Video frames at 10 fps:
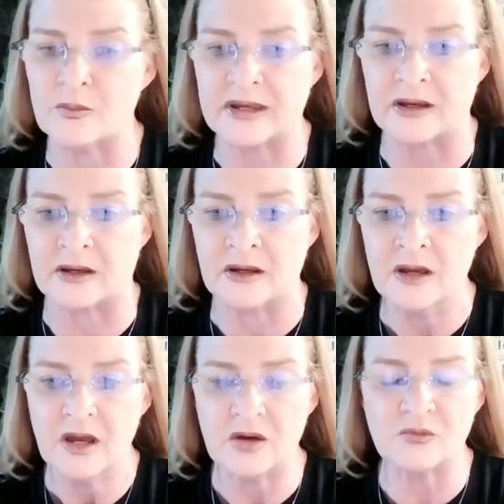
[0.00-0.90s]
making
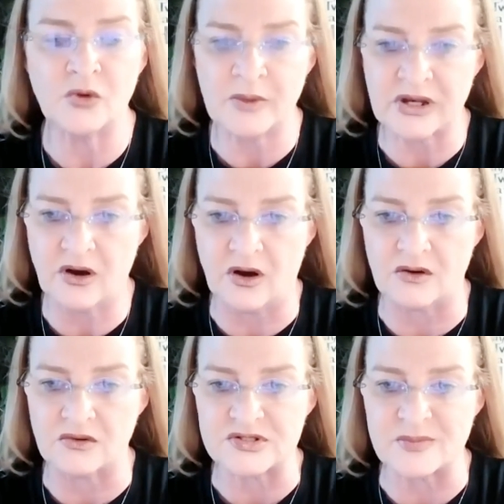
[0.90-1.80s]
enrollment
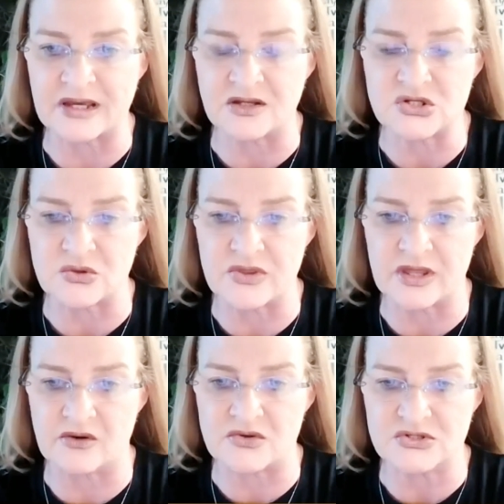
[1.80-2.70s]
calls, making sure
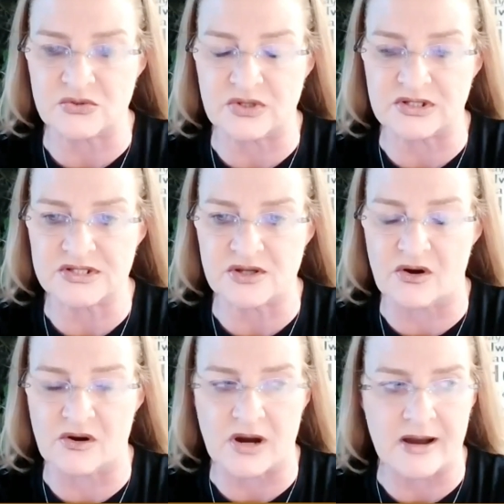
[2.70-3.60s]
that our students
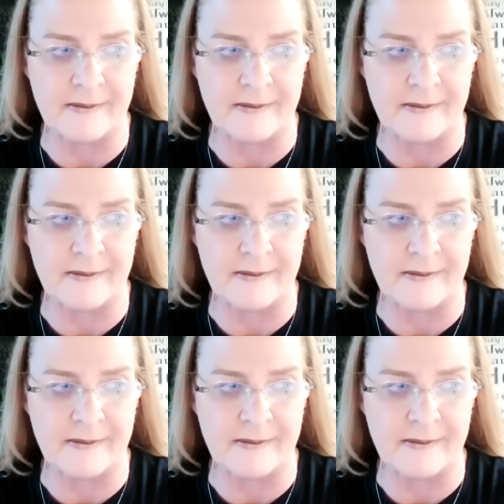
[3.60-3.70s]
are